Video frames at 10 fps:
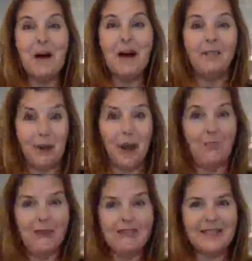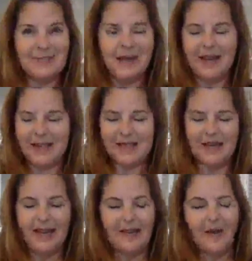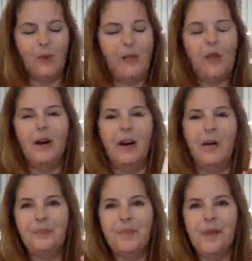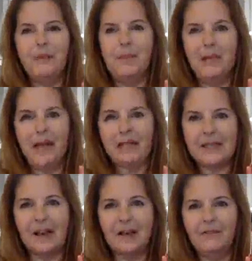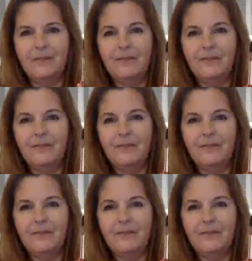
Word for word: of pumpkin spice that we call PS Love.